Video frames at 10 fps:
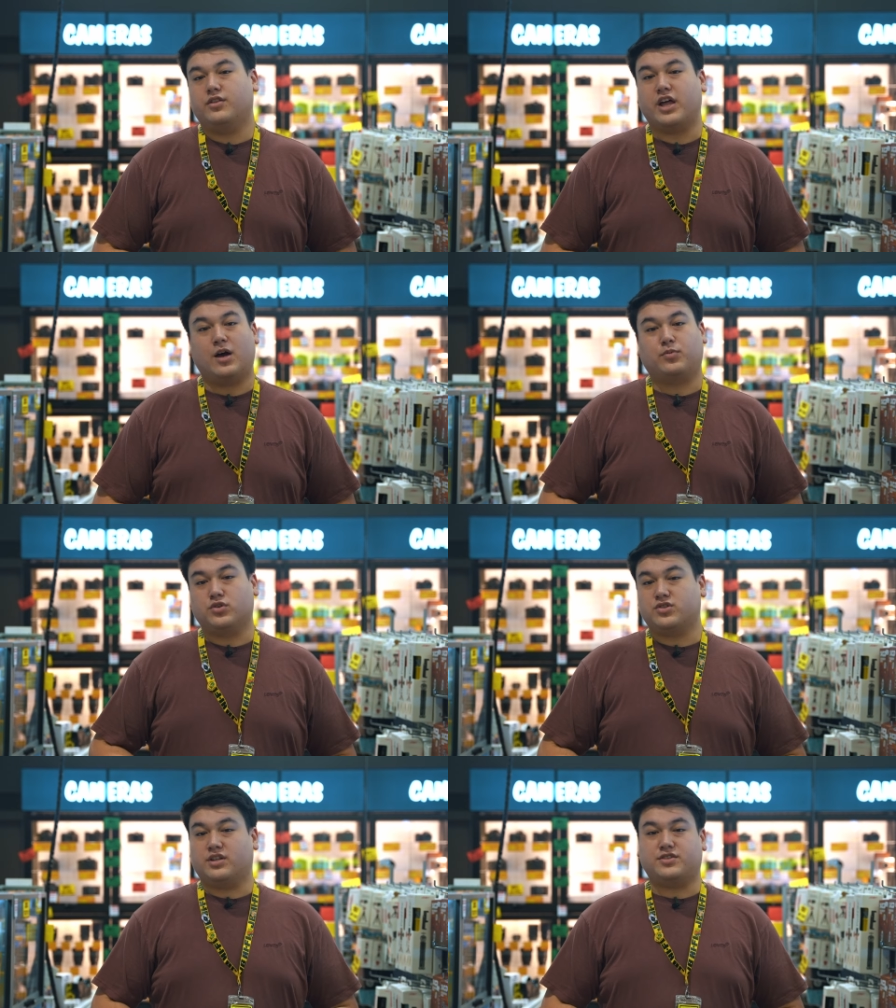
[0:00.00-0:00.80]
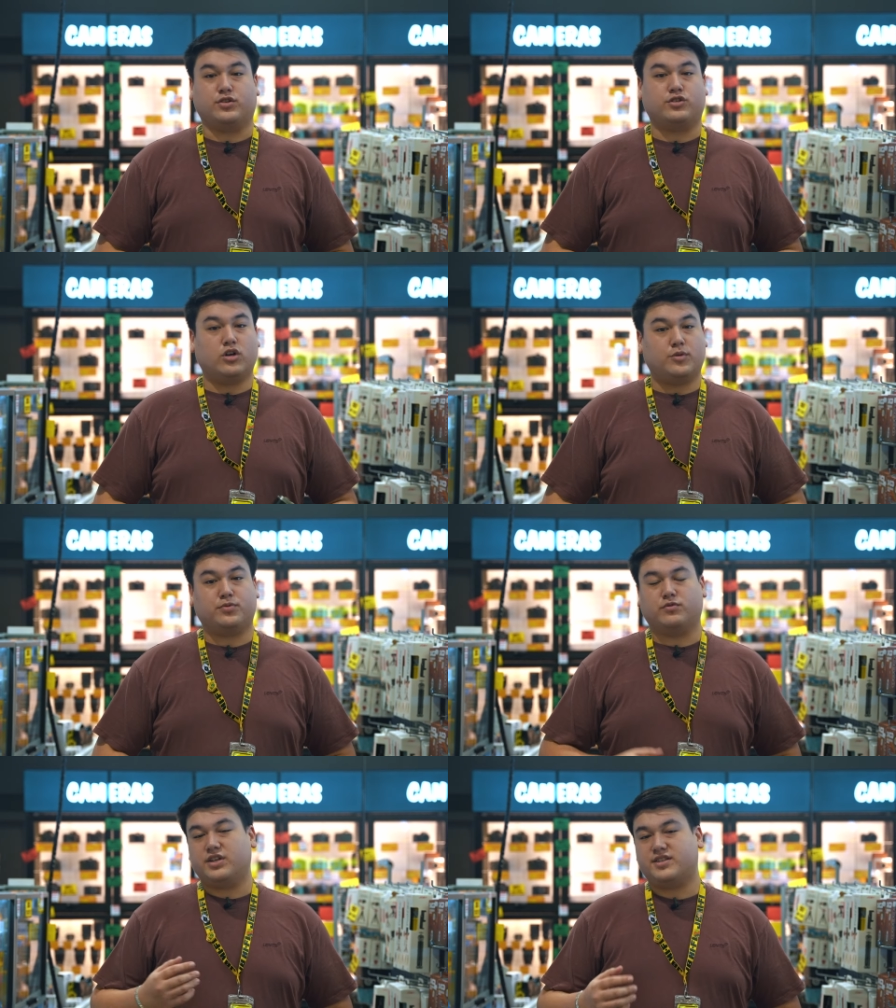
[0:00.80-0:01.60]
The app also lets you crop,
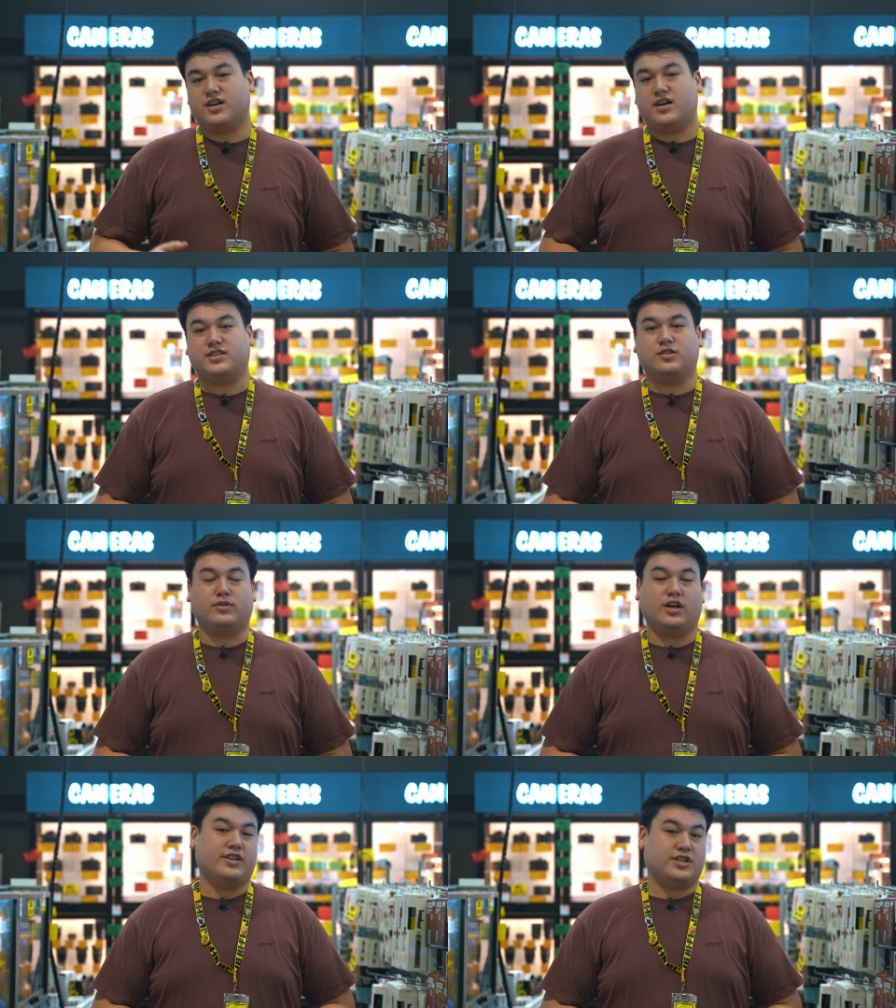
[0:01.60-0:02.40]
resize and apply